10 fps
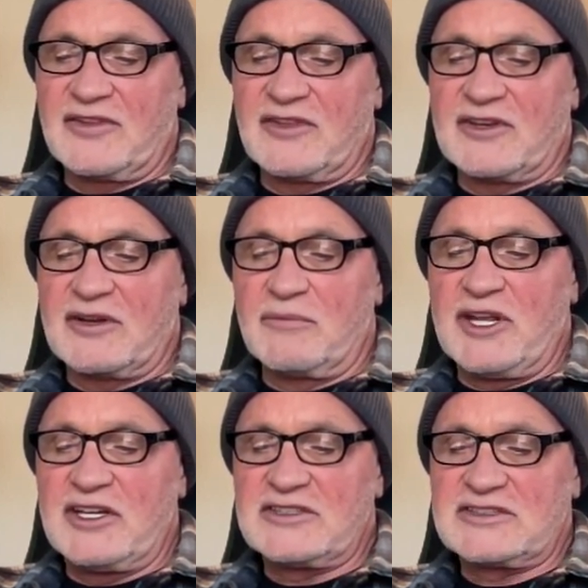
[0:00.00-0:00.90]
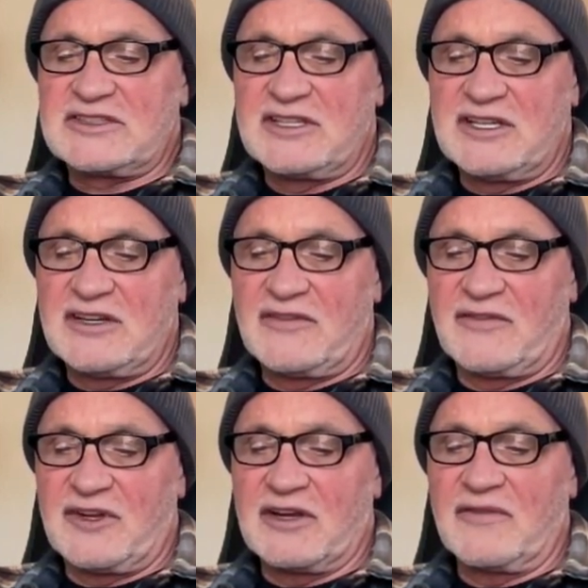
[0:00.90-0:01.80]
The diminished
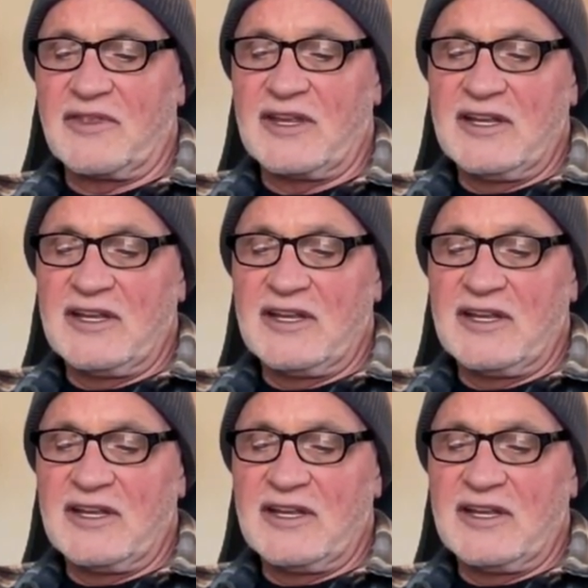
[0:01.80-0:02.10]
fifth,